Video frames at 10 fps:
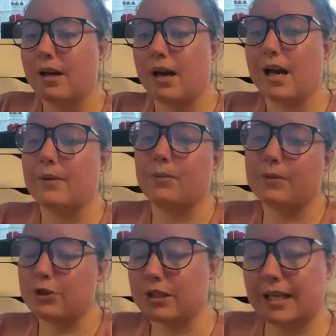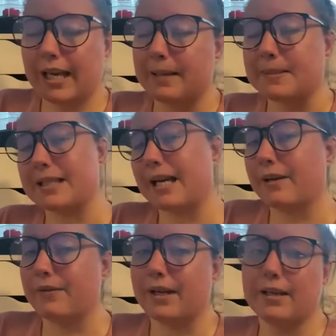And just keep
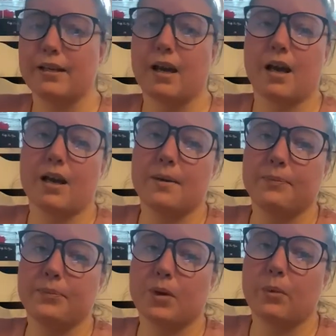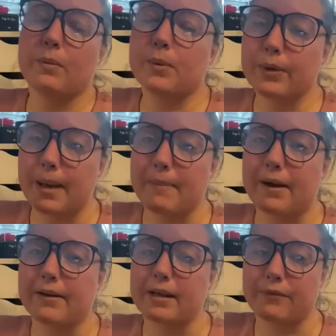saving. We will get
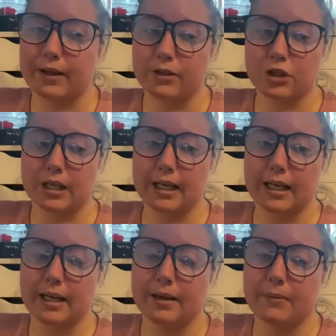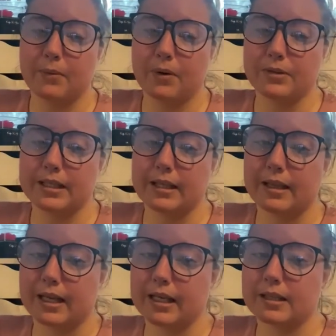married eventually. But obviously
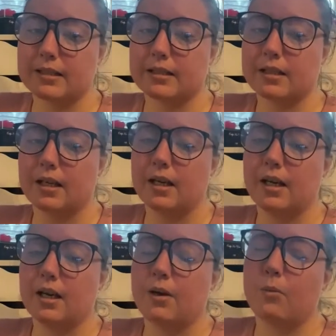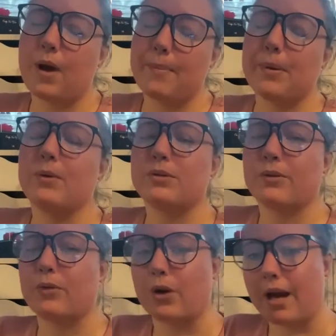things, where bills
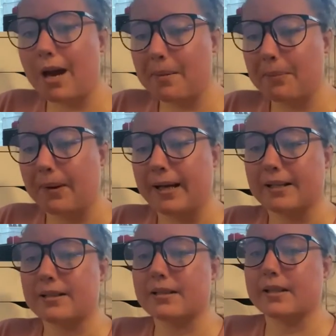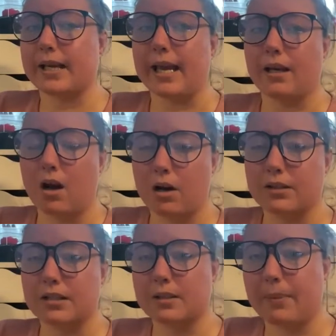have gone up, it's getting
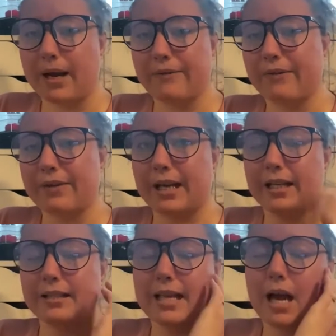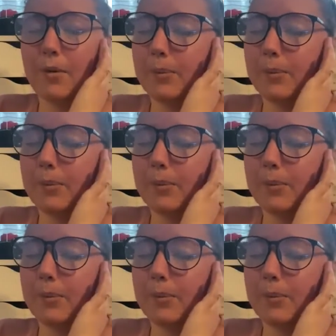harder to pay for things now.